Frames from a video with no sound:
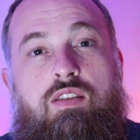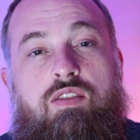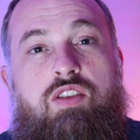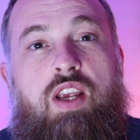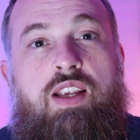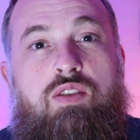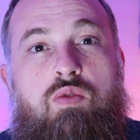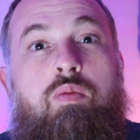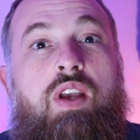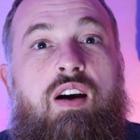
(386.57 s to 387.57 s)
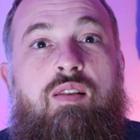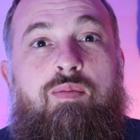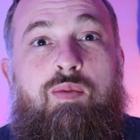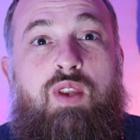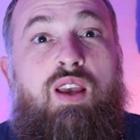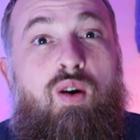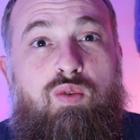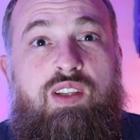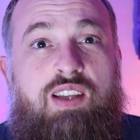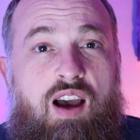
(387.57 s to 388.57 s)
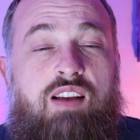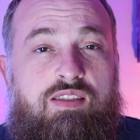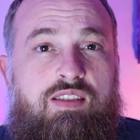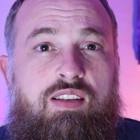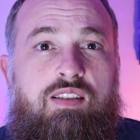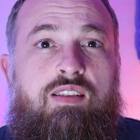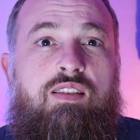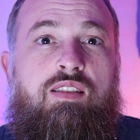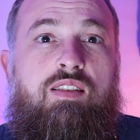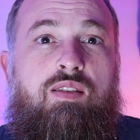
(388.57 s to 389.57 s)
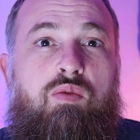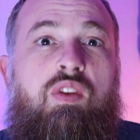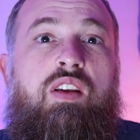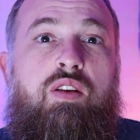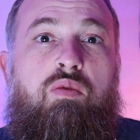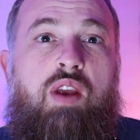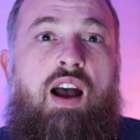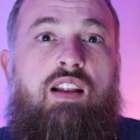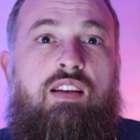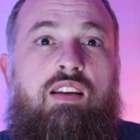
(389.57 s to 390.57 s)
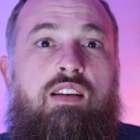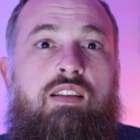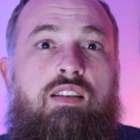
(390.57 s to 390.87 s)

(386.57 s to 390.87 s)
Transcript: Change will become the only constant within your reality.